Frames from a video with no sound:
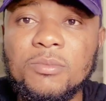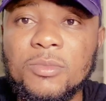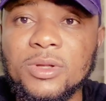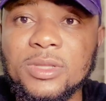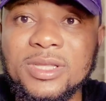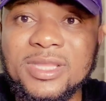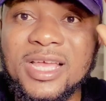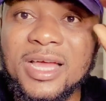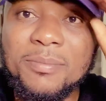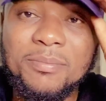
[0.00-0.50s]

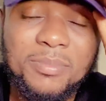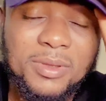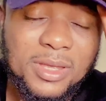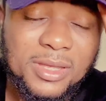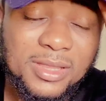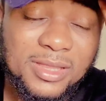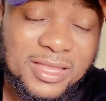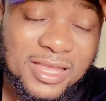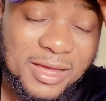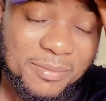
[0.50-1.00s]
money. There are
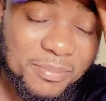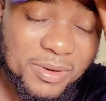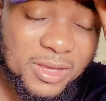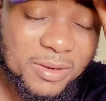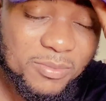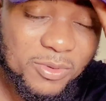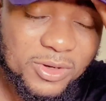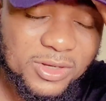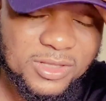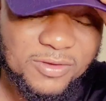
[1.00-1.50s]

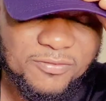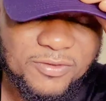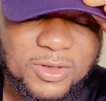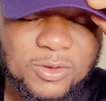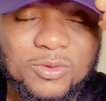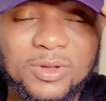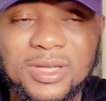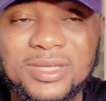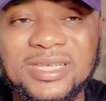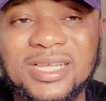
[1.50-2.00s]
people,
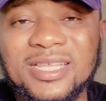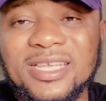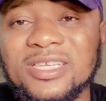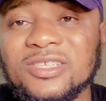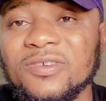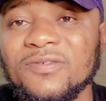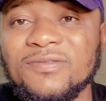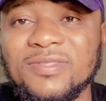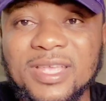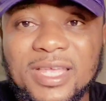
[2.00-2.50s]
individuals at the
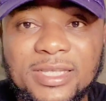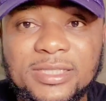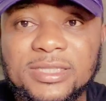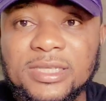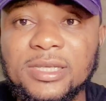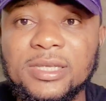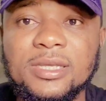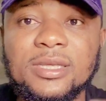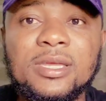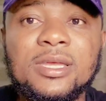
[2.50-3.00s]
age of
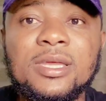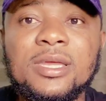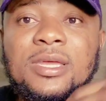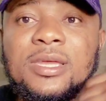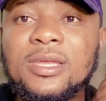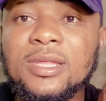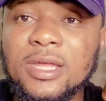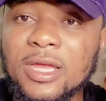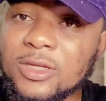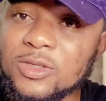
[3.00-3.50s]
30,
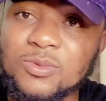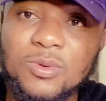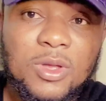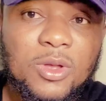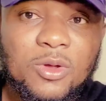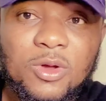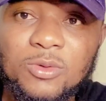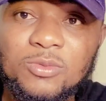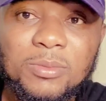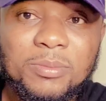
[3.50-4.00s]
That's
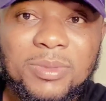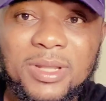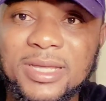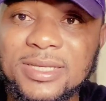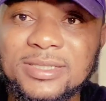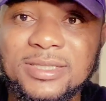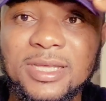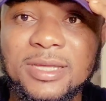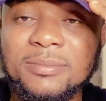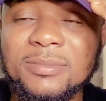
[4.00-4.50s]
when God will
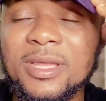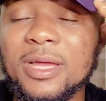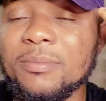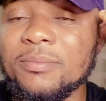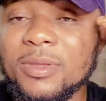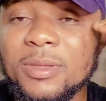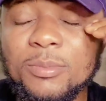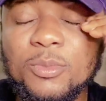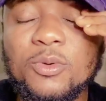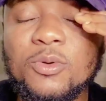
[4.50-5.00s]
bless them. There are
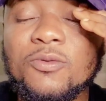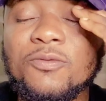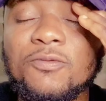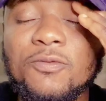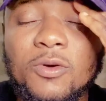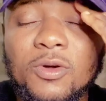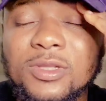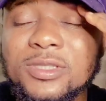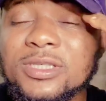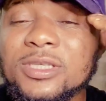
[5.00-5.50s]
people
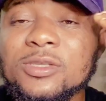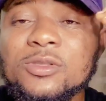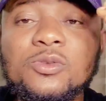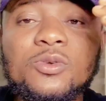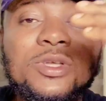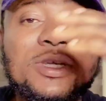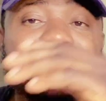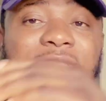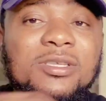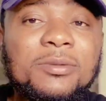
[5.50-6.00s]
40.
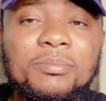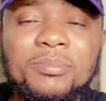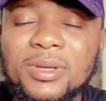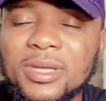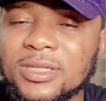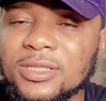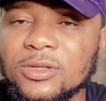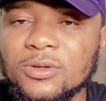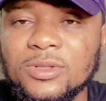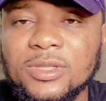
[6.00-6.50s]
No, it
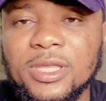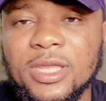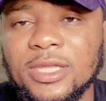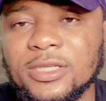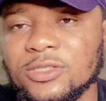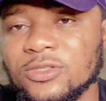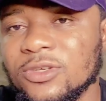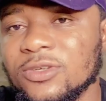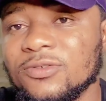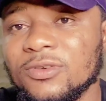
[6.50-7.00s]
depending on the
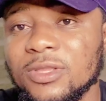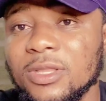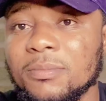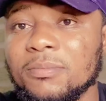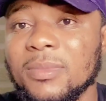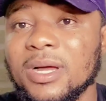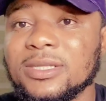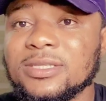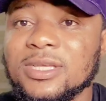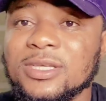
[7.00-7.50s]
age. It don't really
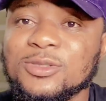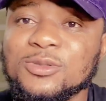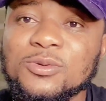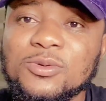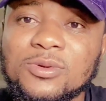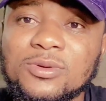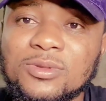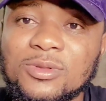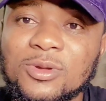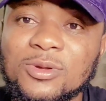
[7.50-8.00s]
matter.
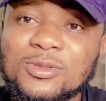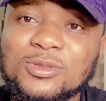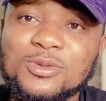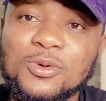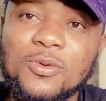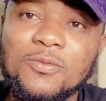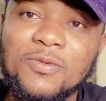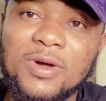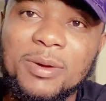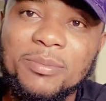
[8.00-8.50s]
So don't
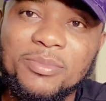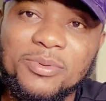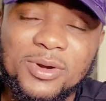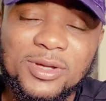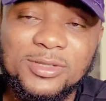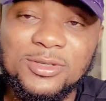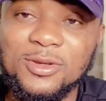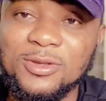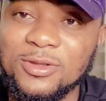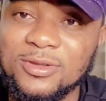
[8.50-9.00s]

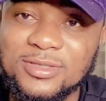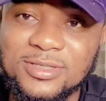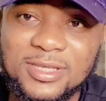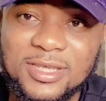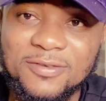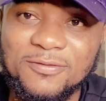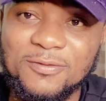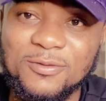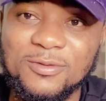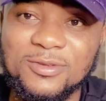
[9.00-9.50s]
overpressure
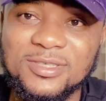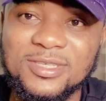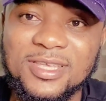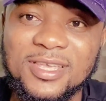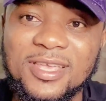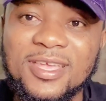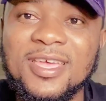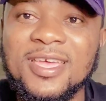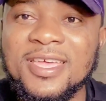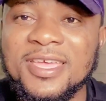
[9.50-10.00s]
yourself. We'll
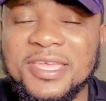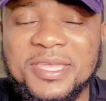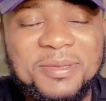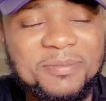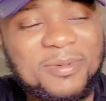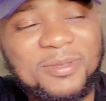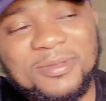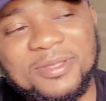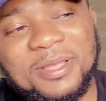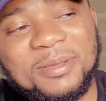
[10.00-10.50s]
say,
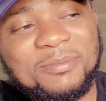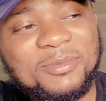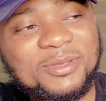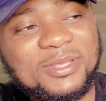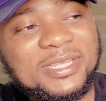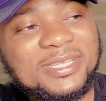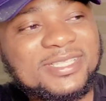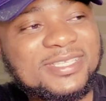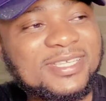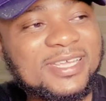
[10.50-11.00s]
Emmanuella
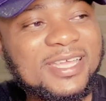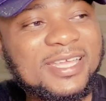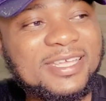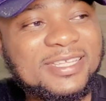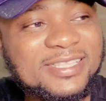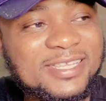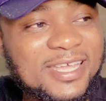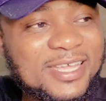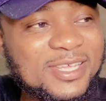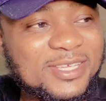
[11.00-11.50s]
build
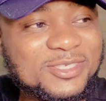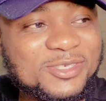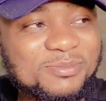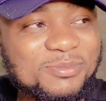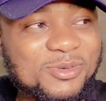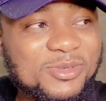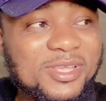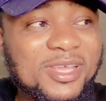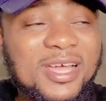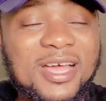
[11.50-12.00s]
it, 10 years to
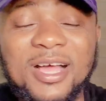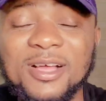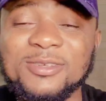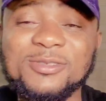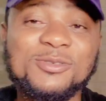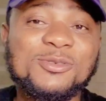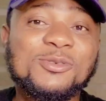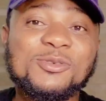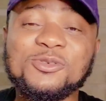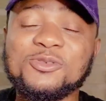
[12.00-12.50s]
build a
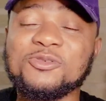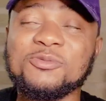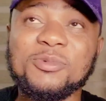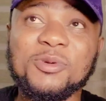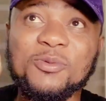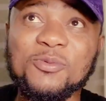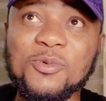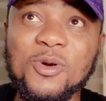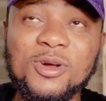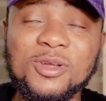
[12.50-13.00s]
house. So it will be
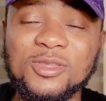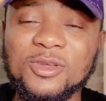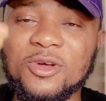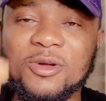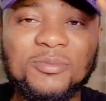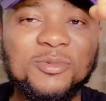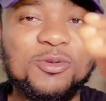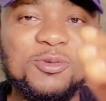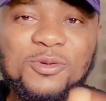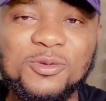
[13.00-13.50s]
worked
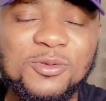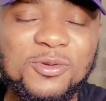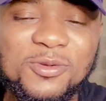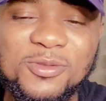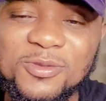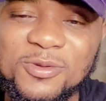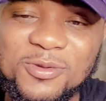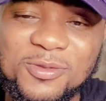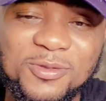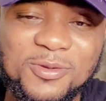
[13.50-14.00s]
up.
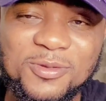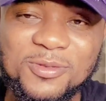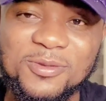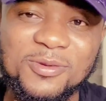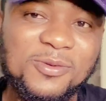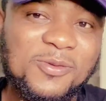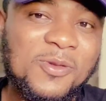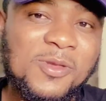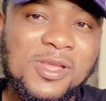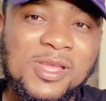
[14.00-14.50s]

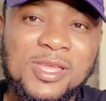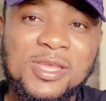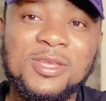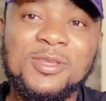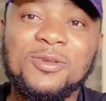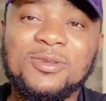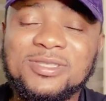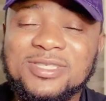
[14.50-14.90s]
No. Your